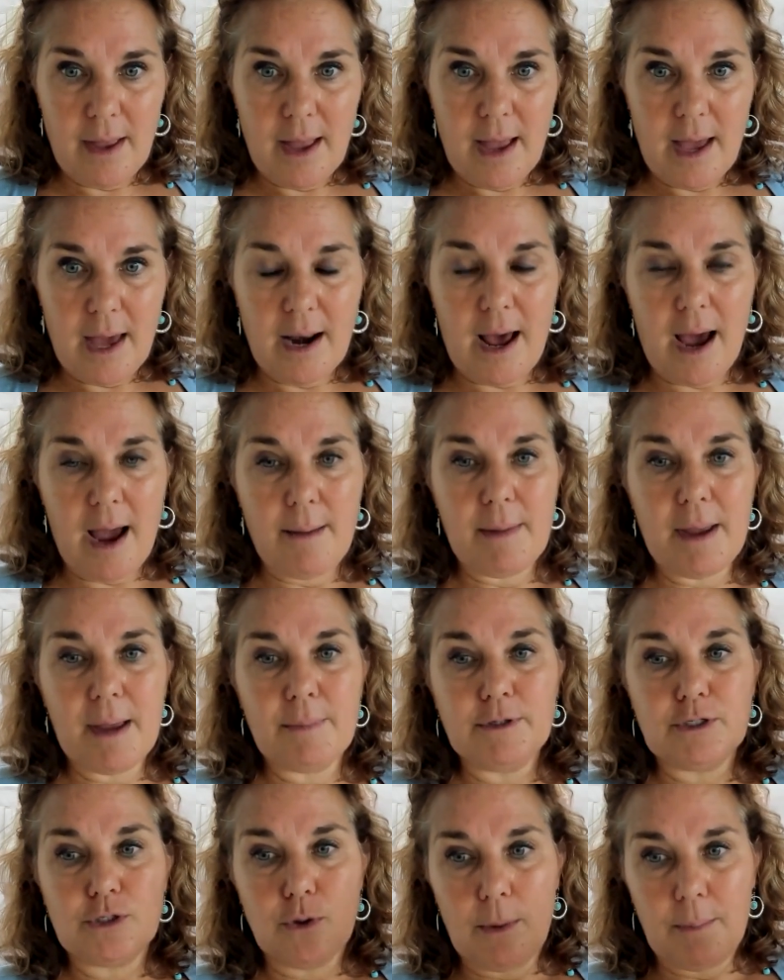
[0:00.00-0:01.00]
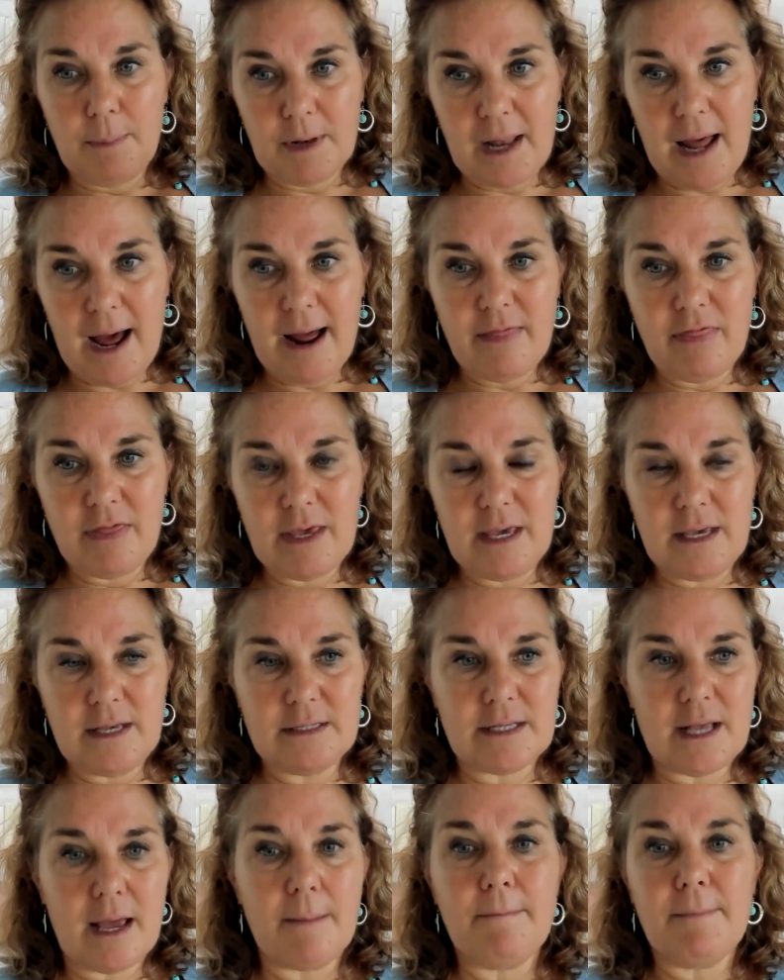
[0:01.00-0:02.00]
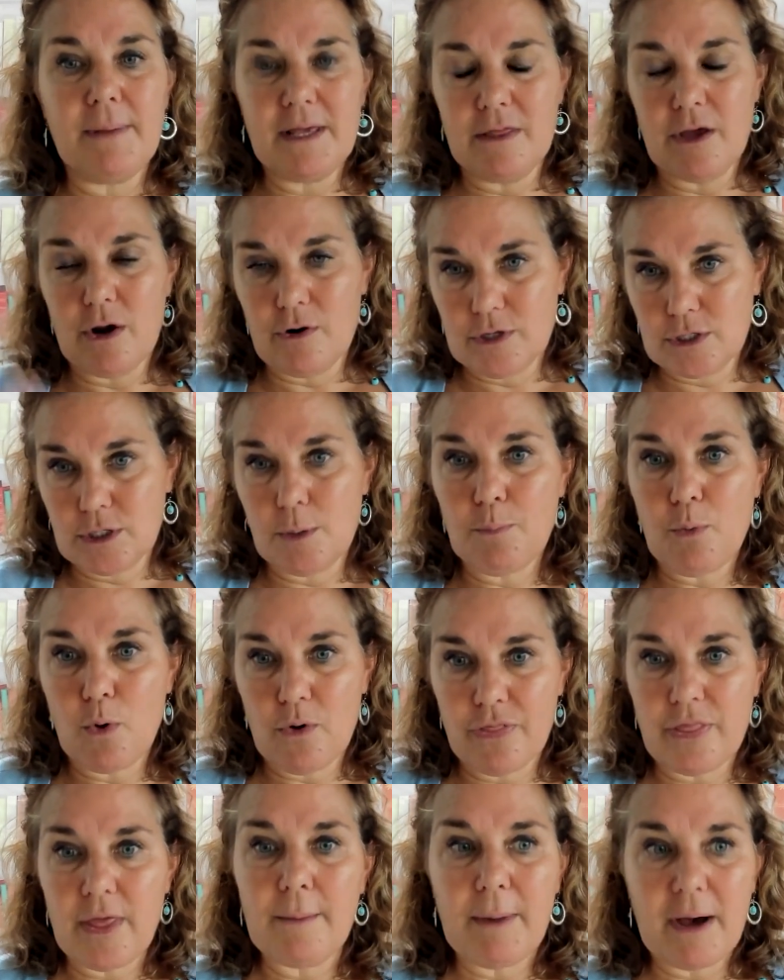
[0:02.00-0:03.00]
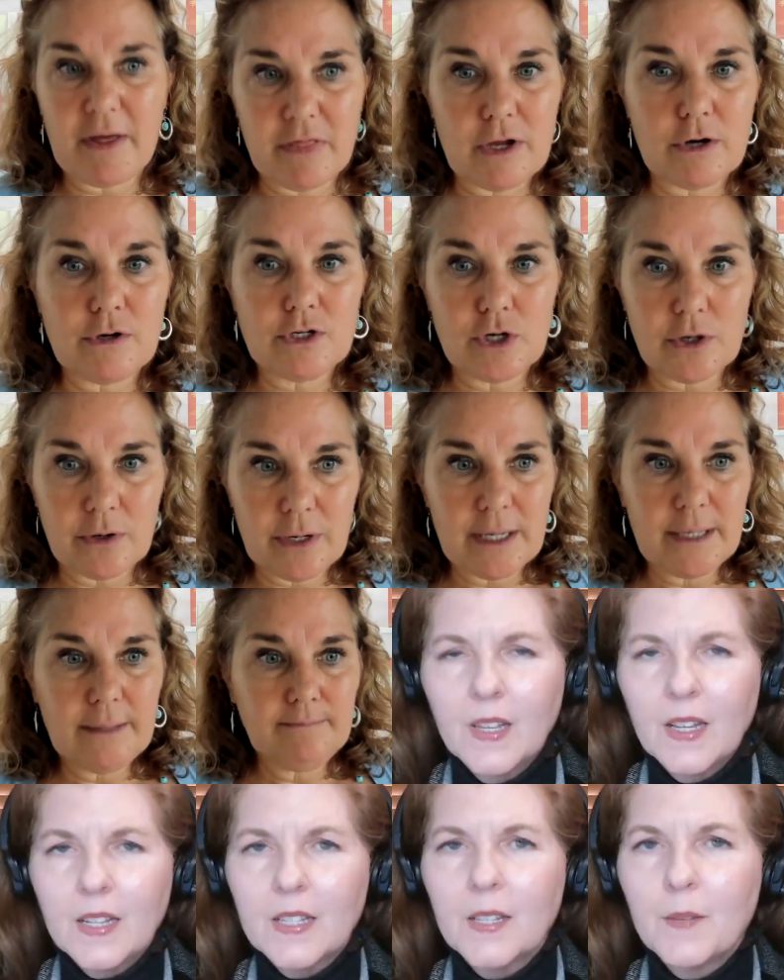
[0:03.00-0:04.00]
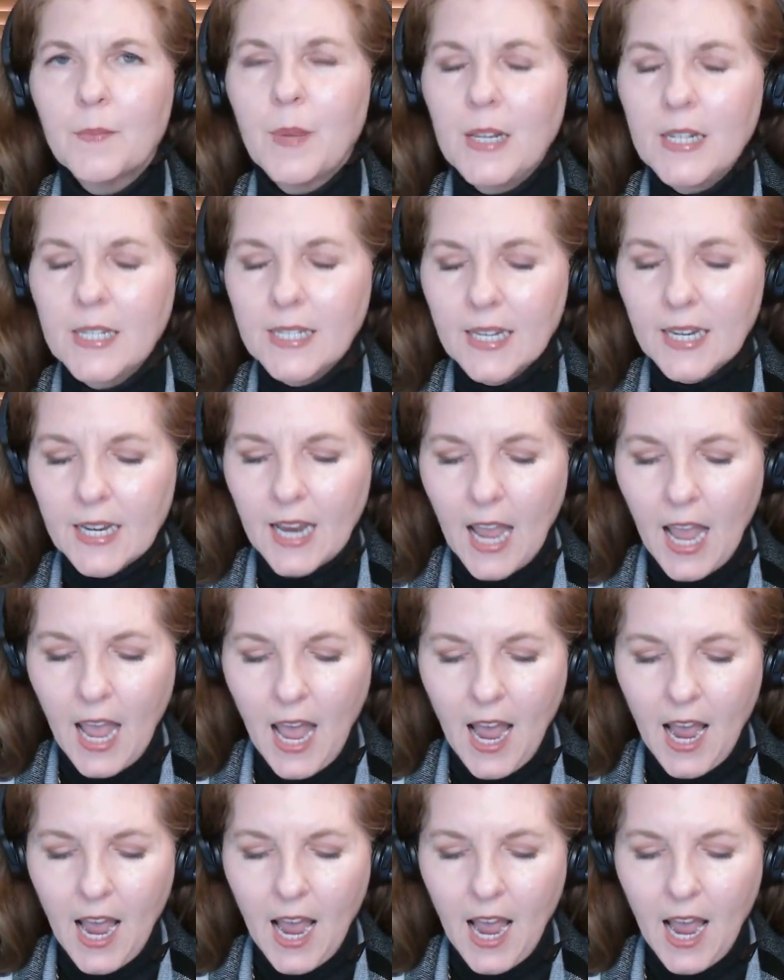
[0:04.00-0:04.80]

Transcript: and I'm able to apply these and be there to support them on their journey. That's amazing.